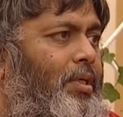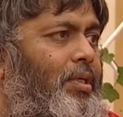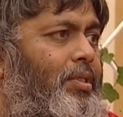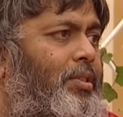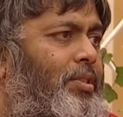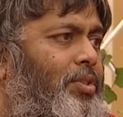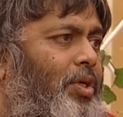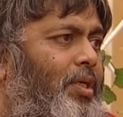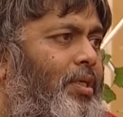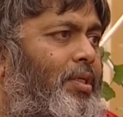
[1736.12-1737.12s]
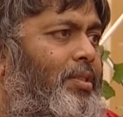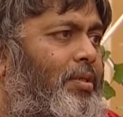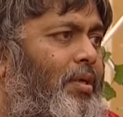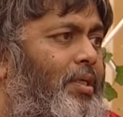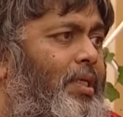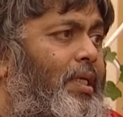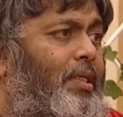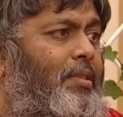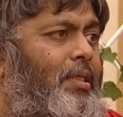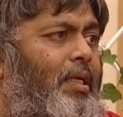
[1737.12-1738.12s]
he is enjoying his
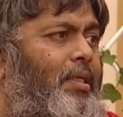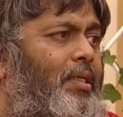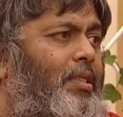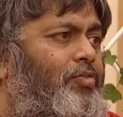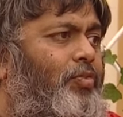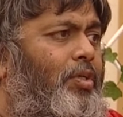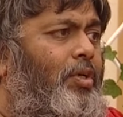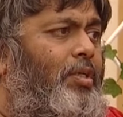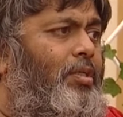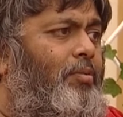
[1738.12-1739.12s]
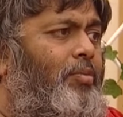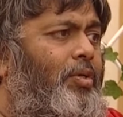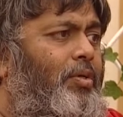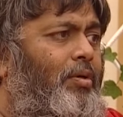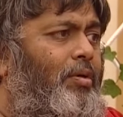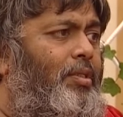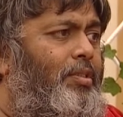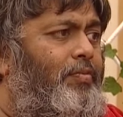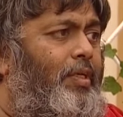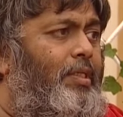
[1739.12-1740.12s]
holidays and he has forgotten about all
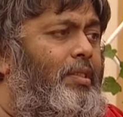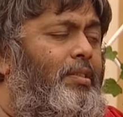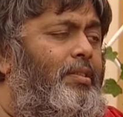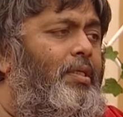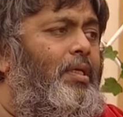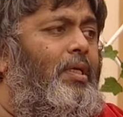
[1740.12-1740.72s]
his worries,